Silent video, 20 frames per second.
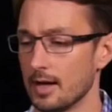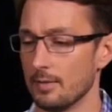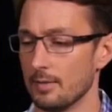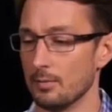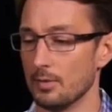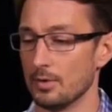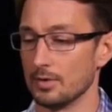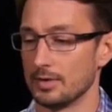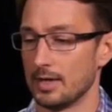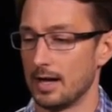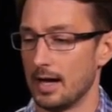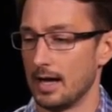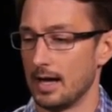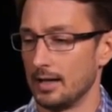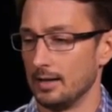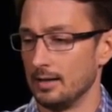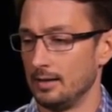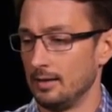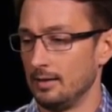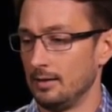kind of
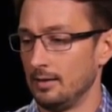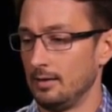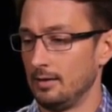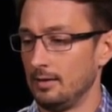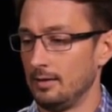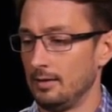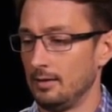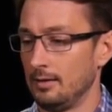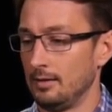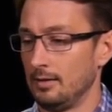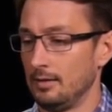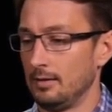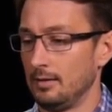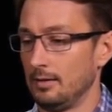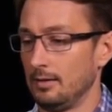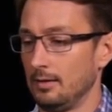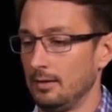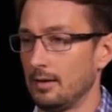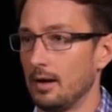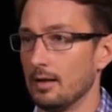
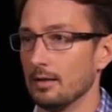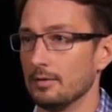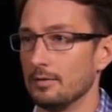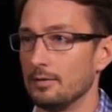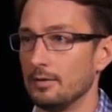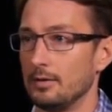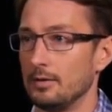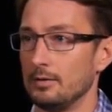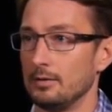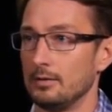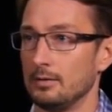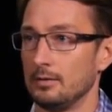multi-colorful,